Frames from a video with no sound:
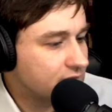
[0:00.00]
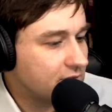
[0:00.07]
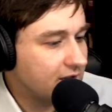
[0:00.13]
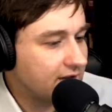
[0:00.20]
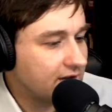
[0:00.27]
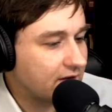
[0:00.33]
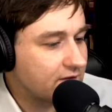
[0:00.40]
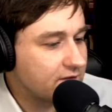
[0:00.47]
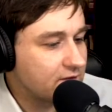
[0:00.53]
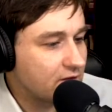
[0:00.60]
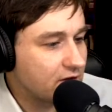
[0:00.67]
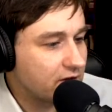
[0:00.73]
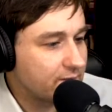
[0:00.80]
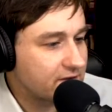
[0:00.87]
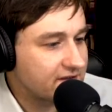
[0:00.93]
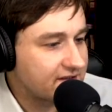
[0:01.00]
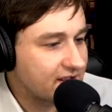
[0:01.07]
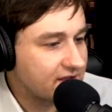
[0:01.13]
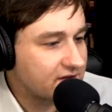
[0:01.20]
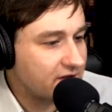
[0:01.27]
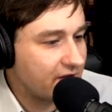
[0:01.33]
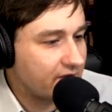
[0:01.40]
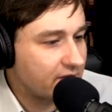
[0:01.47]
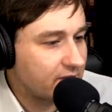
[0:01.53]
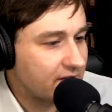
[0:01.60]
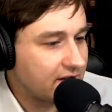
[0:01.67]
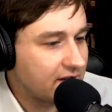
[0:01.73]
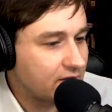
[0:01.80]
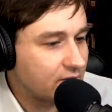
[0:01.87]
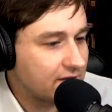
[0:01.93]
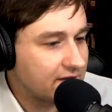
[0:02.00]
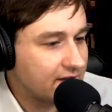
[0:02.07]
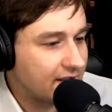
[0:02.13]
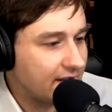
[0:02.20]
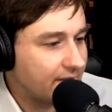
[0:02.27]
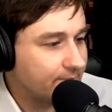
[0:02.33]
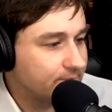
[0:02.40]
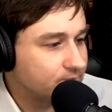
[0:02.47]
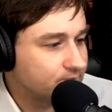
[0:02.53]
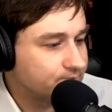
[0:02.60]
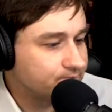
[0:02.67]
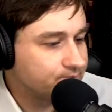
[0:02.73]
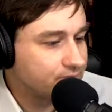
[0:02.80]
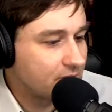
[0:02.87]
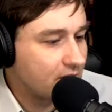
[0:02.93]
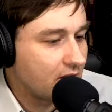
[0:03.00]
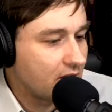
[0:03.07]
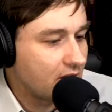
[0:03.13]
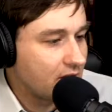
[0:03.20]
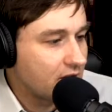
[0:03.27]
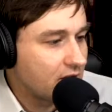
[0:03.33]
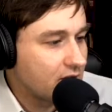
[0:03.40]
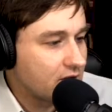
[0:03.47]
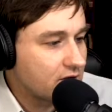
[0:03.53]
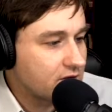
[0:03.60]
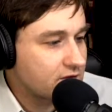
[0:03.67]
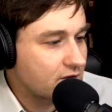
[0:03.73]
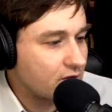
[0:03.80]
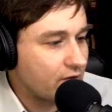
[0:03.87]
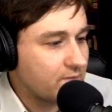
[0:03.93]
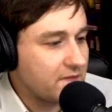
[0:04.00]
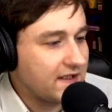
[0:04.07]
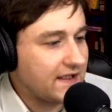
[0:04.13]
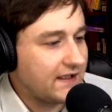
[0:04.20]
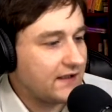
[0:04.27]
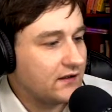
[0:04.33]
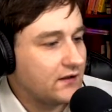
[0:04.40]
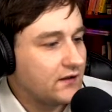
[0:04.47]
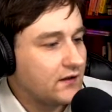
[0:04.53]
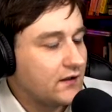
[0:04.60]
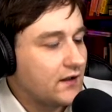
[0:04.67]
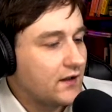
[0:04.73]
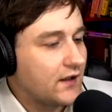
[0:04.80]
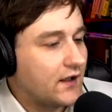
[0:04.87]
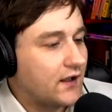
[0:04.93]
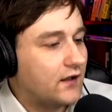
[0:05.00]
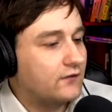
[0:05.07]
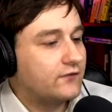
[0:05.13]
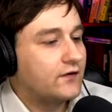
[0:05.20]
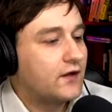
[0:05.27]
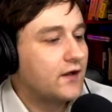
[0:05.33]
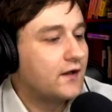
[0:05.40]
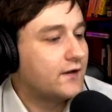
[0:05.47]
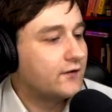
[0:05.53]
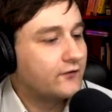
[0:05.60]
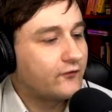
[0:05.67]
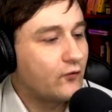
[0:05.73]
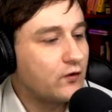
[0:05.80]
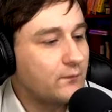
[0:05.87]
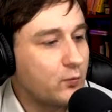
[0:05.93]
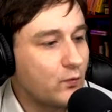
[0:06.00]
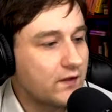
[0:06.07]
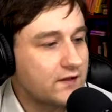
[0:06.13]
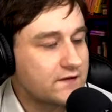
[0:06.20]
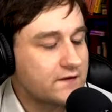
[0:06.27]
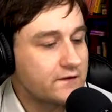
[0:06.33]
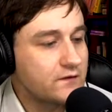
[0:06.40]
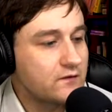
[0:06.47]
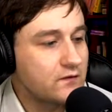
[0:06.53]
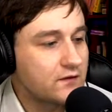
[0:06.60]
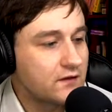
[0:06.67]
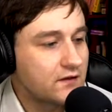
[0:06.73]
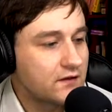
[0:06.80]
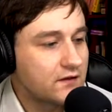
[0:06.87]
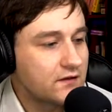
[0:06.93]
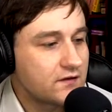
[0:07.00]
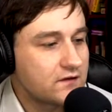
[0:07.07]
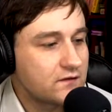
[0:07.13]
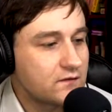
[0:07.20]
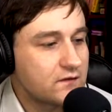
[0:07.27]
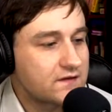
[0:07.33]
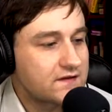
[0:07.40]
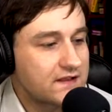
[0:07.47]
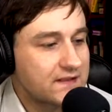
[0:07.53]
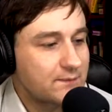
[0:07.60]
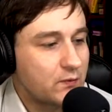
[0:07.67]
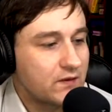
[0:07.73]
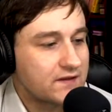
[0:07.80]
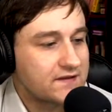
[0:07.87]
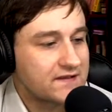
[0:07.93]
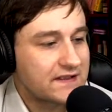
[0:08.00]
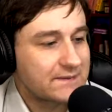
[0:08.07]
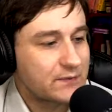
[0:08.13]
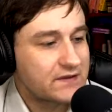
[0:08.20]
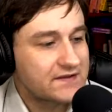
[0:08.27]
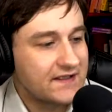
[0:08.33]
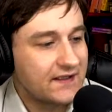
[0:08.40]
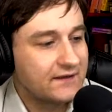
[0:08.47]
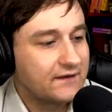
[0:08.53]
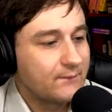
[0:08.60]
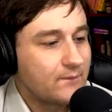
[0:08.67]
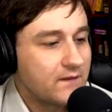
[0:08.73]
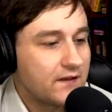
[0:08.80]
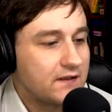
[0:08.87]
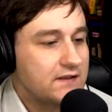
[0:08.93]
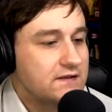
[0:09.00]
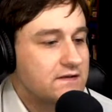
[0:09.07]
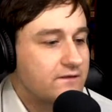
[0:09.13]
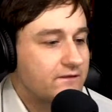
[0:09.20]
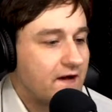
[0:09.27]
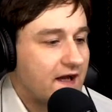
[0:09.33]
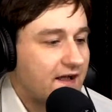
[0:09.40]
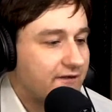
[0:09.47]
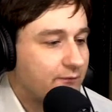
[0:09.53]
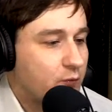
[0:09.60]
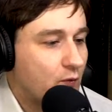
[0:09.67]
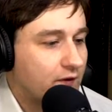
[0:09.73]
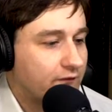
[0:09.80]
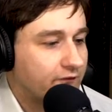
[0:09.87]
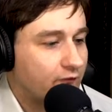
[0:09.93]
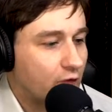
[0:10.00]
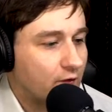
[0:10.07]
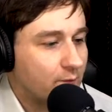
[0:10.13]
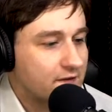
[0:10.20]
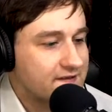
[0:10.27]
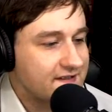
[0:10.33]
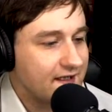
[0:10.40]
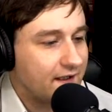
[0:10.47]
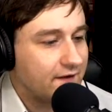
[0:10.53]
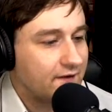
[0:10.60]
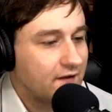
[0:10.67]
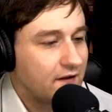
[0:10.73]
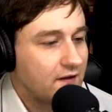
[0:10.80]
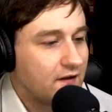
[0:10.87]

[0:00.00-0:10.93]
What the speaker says: Make it 200% so everybody can read that. So the mean of 4.2 to 6.6% is 5.4%.